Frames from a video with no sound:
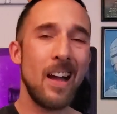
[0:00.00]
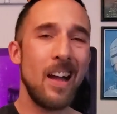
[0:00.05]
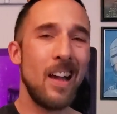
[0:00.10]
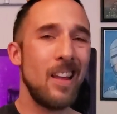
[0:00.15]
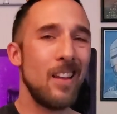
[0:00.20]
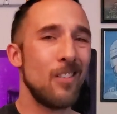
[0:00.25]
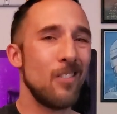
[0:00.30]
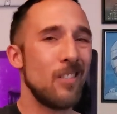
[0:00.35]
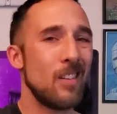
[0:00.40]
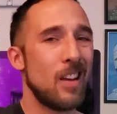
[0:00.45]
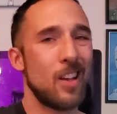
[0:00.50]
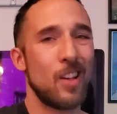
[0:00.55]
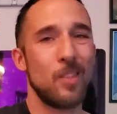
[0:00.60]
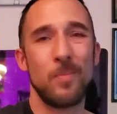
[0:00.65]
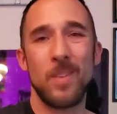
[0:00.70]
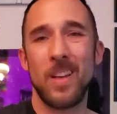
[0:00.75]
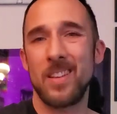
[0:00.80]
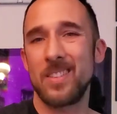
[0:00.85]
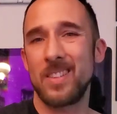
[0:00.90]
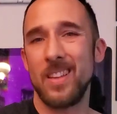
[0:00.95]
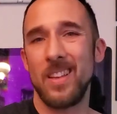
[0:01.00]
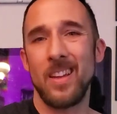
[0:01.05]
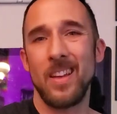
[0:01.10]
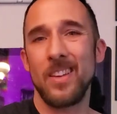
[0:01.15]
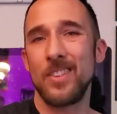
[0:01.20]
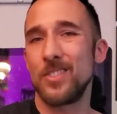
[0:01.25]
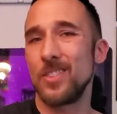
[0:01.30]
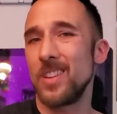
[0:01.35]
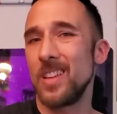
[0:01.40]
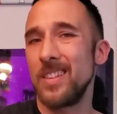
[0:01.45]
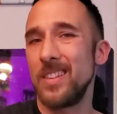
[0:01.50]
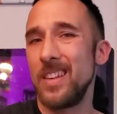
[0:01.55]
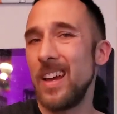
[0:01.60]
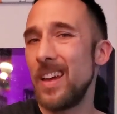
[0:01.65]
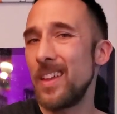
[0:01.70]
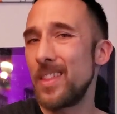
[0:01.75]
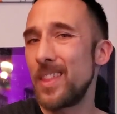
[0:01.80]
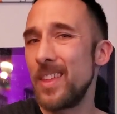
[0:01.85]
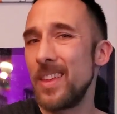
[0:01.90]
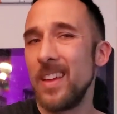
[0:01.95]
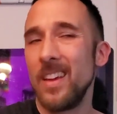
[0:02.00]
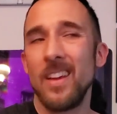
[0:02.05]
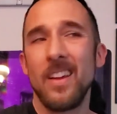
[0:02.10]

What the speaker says: I don't like him as the angel of death.